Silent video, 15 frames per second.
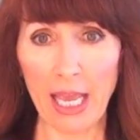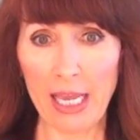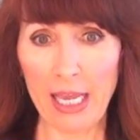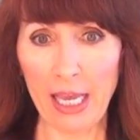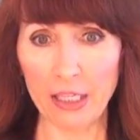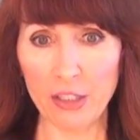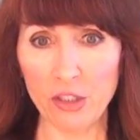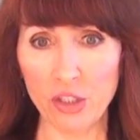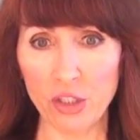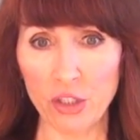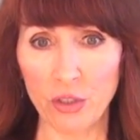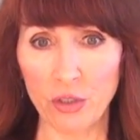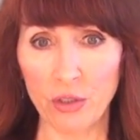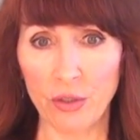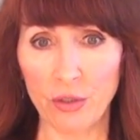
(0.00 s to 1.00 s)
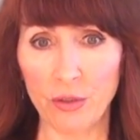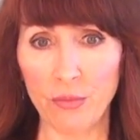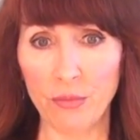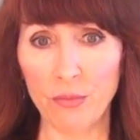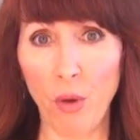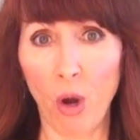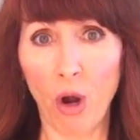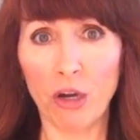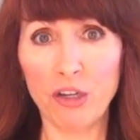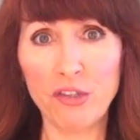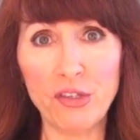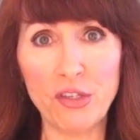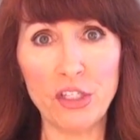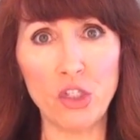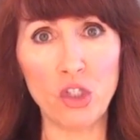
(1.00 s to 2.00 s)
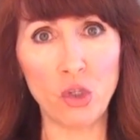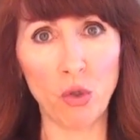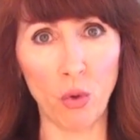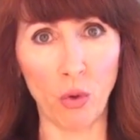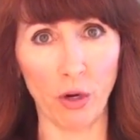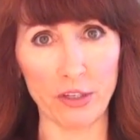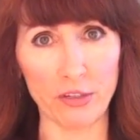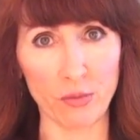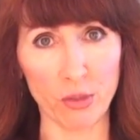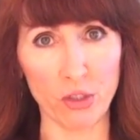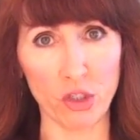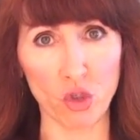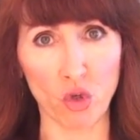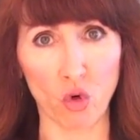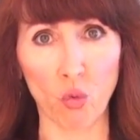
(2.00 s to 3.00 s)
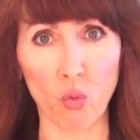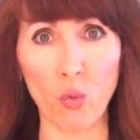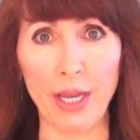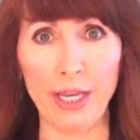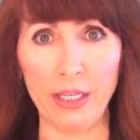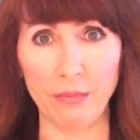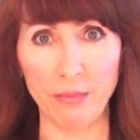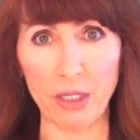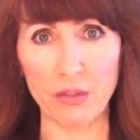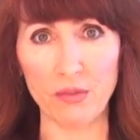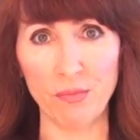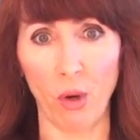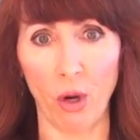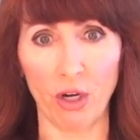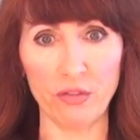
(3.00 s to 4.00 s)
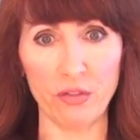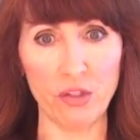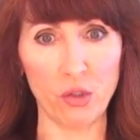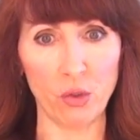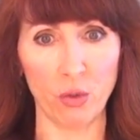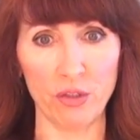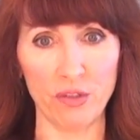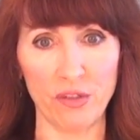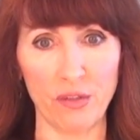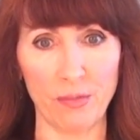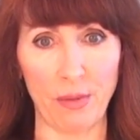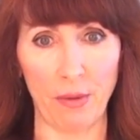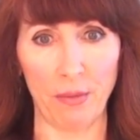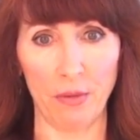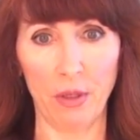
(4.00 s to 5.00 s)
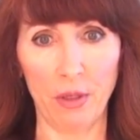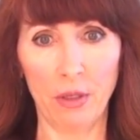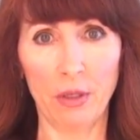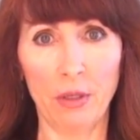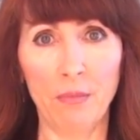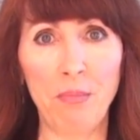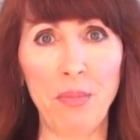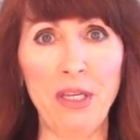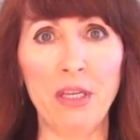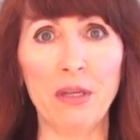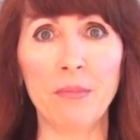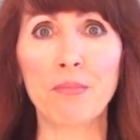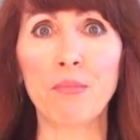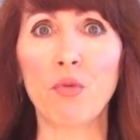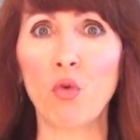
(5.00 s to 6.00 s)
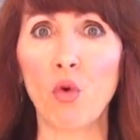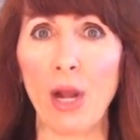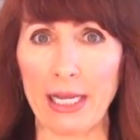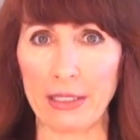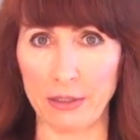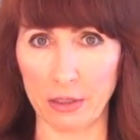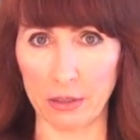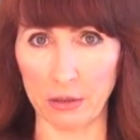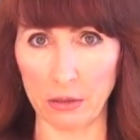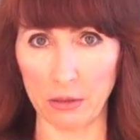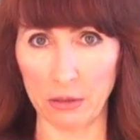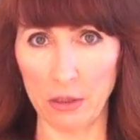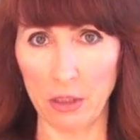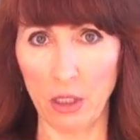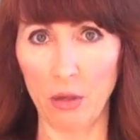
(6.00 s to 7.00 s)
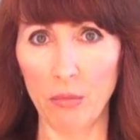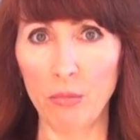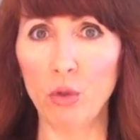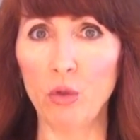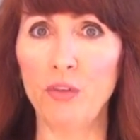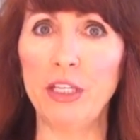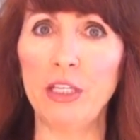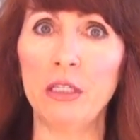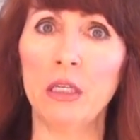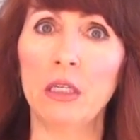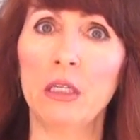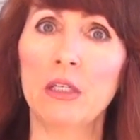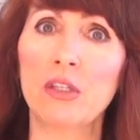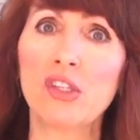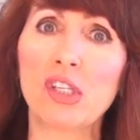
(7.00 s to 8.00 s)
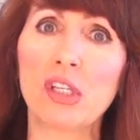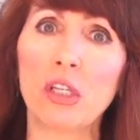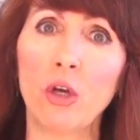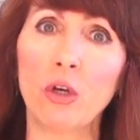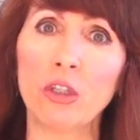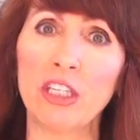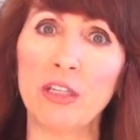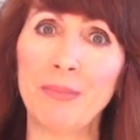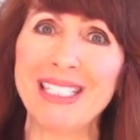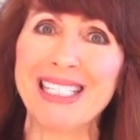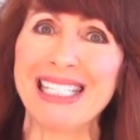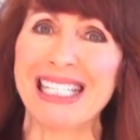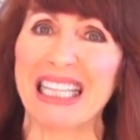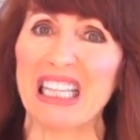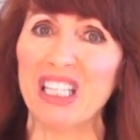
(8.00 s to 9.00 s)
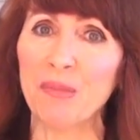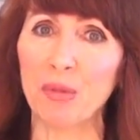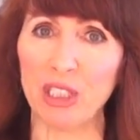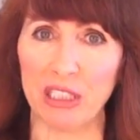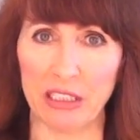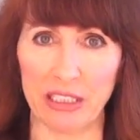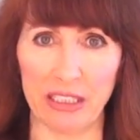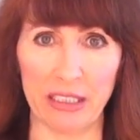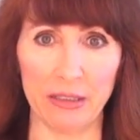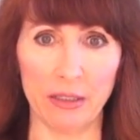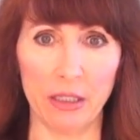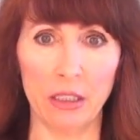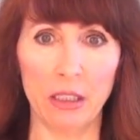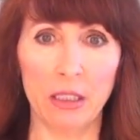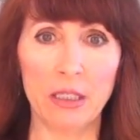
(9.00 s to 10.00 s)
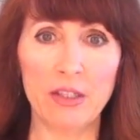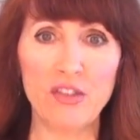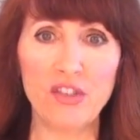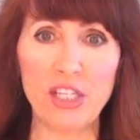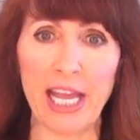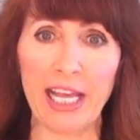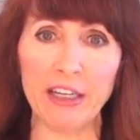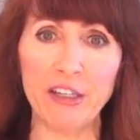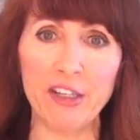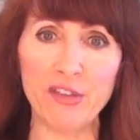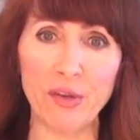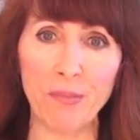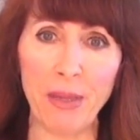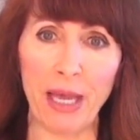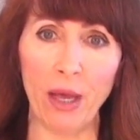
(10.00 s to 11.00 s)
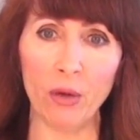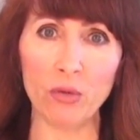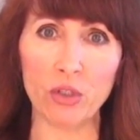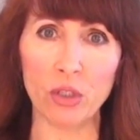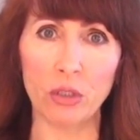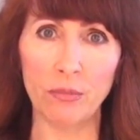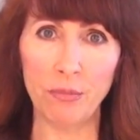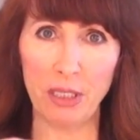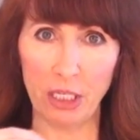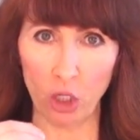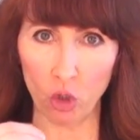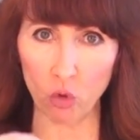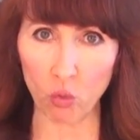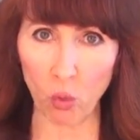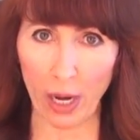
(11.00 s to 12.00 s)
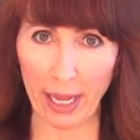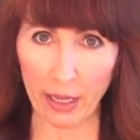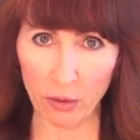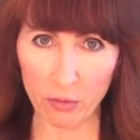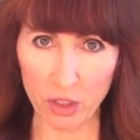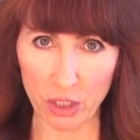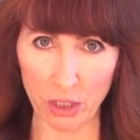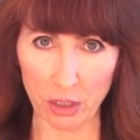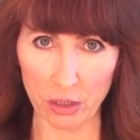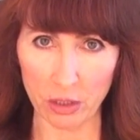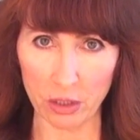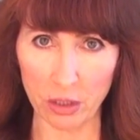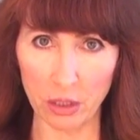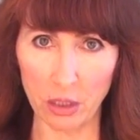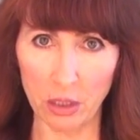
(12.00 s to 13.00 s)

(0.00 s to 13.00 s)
And Mars is in Taurus, which is great because Mars in Taurus is about being practical, moving slowly but deliberately. Saturn is about being grounded.